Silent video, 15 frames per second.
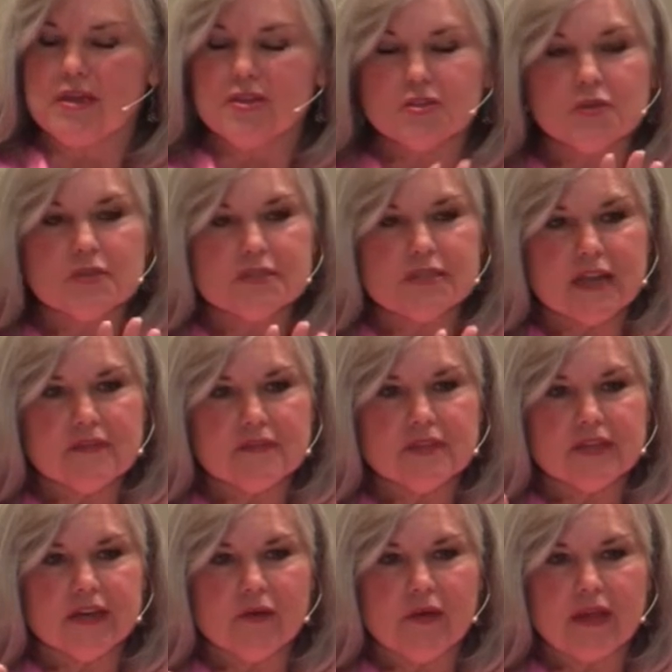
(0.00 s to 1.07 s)
So instead of
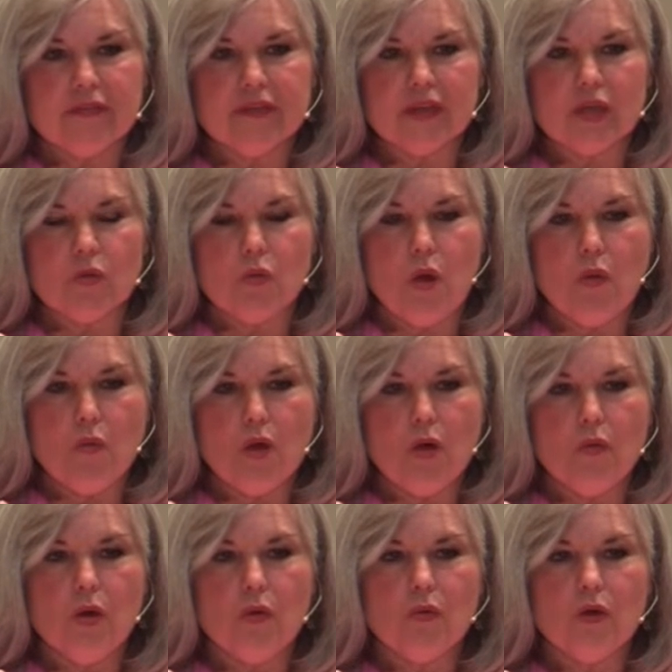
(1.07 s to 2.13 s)
sitting around thinking, whoa, whoa,
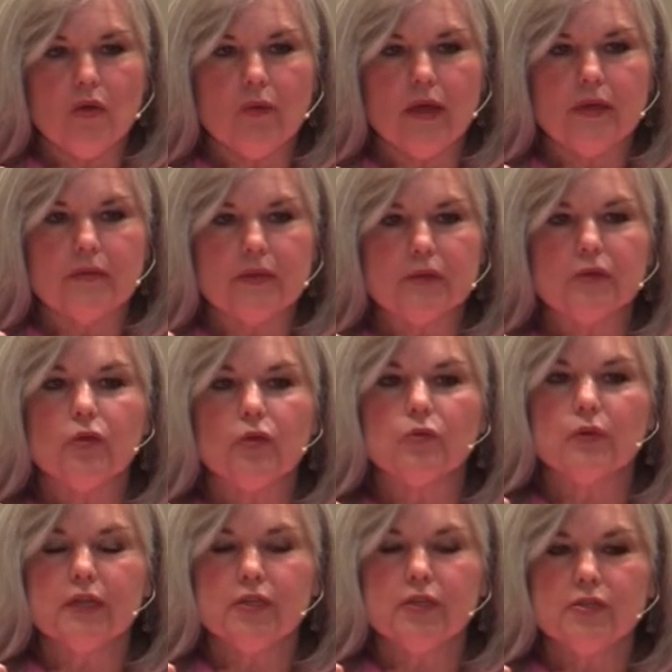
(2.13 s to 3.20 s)
whoa, whoa, wait a minute, Lord,
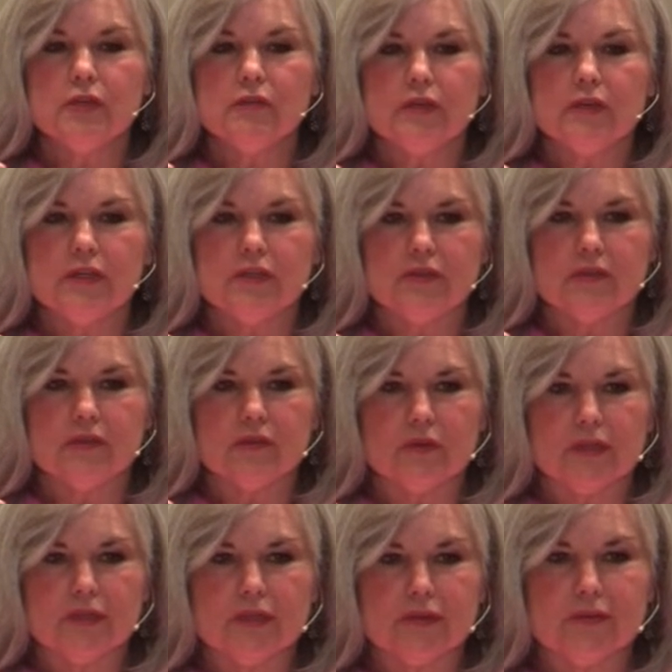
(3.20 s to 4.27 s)
what are you doing? What are you doing?
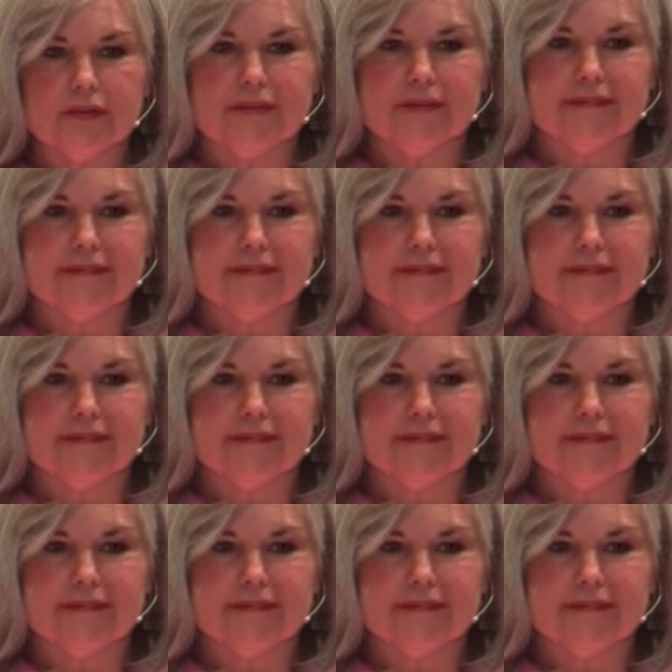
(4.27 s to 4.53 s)
What are you doing?